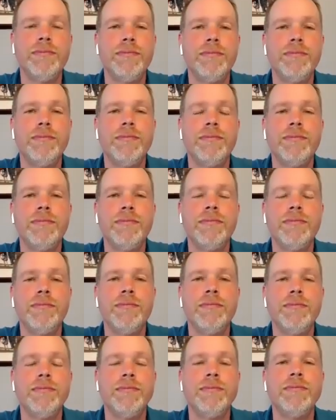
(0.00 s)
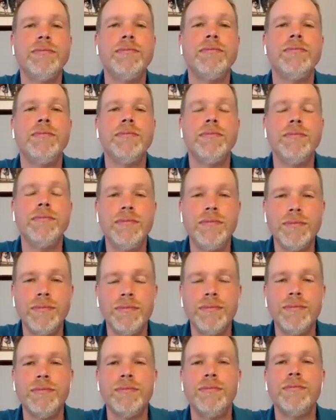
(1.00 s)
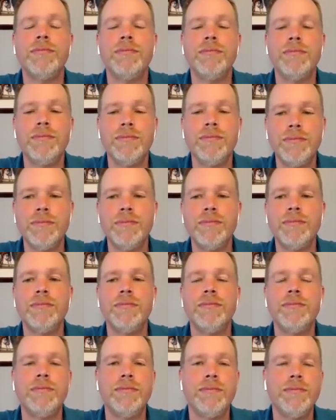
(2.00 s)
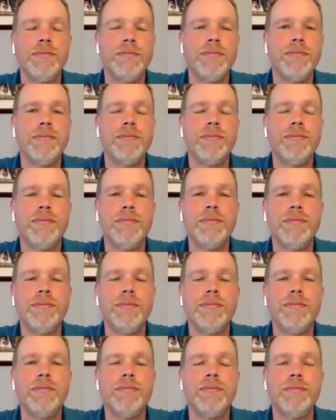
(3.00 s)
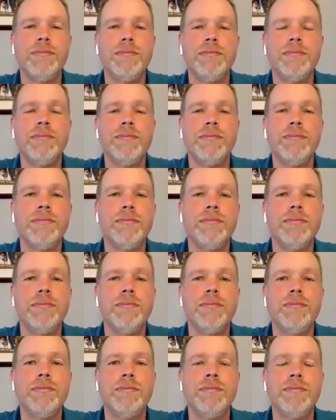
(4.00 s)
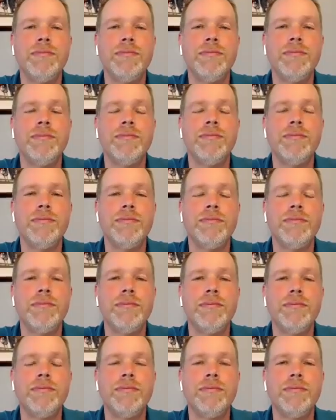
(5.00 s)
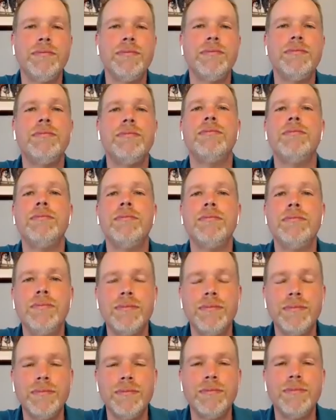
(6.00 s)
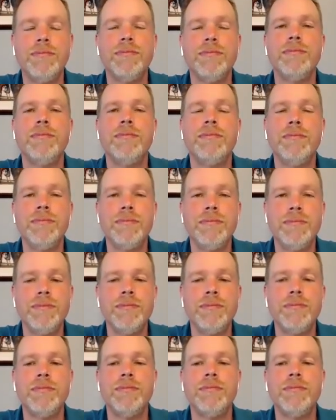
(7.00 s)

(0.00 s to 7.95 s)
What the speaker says: This person isn't speaking.